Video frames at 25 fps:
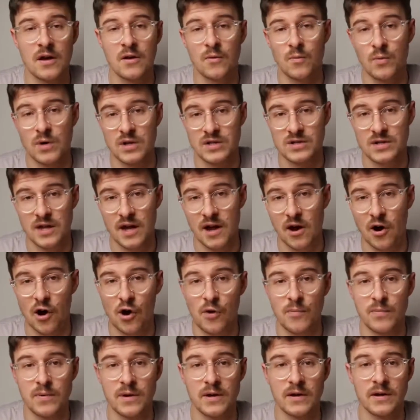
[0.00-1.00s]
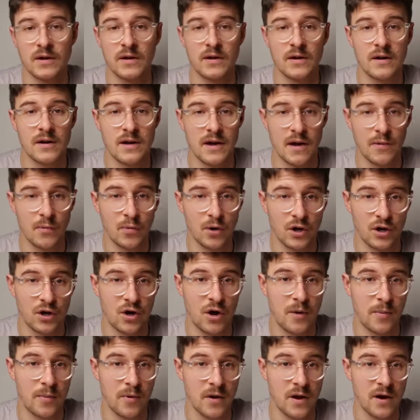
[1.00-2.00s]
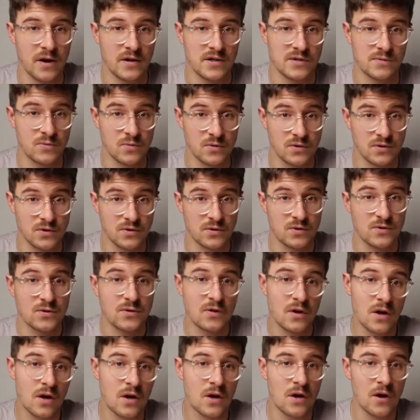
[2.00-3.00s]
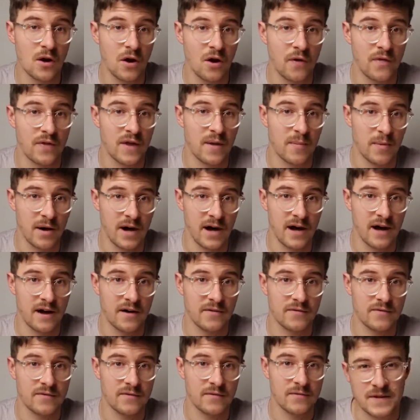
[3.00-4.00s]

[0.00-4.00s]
which they're hoping network operators will do on their behalf.